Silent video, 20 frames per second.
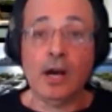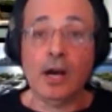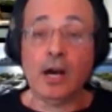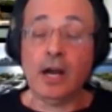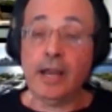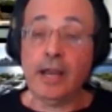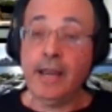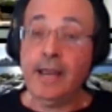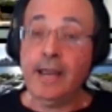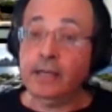
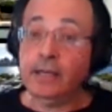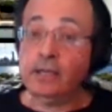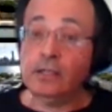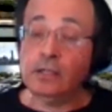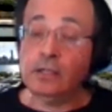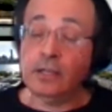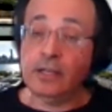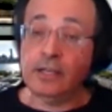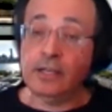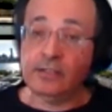
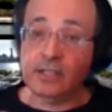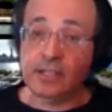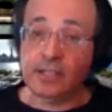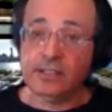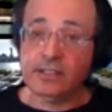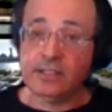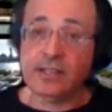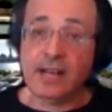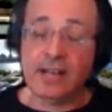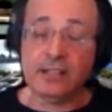And as a
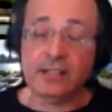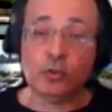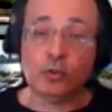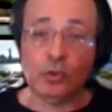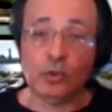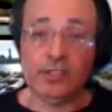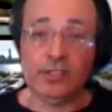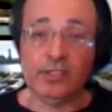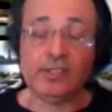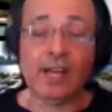result, to
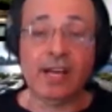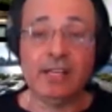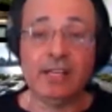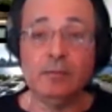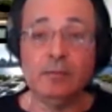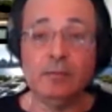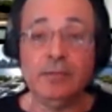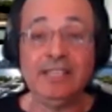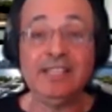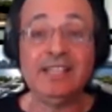
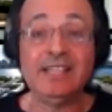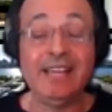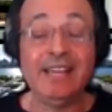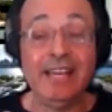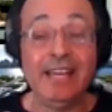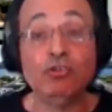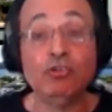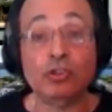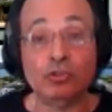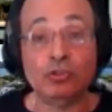design
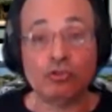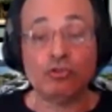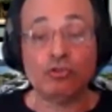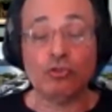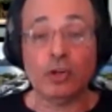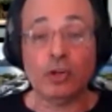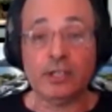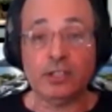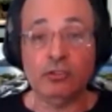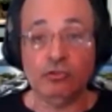mitigation
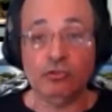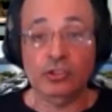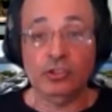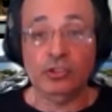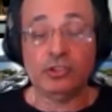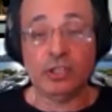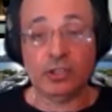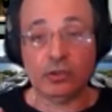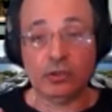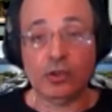
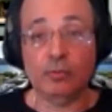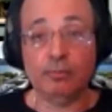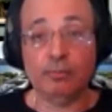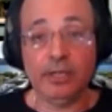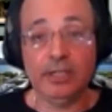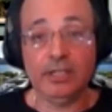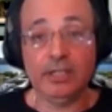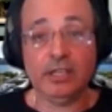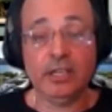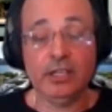strategies that
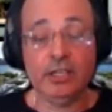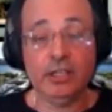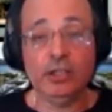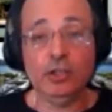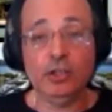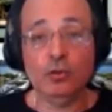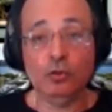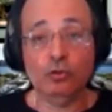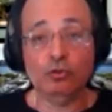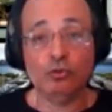company can
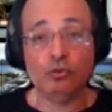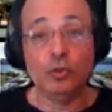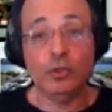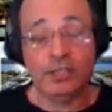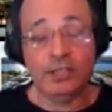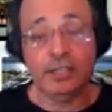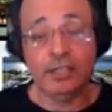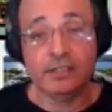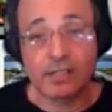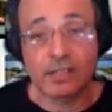use to
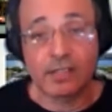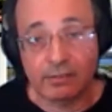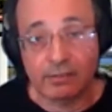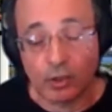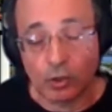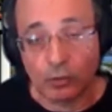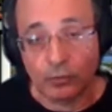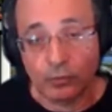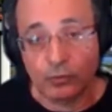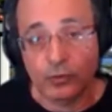increase the
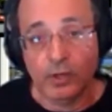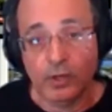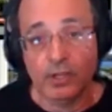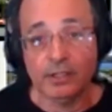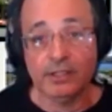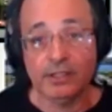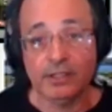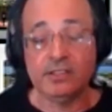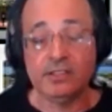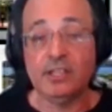level of
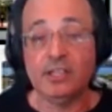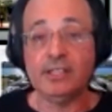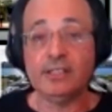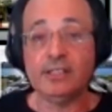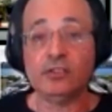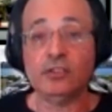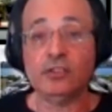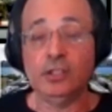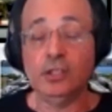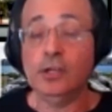
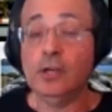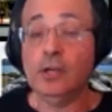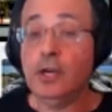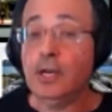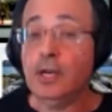resiliency.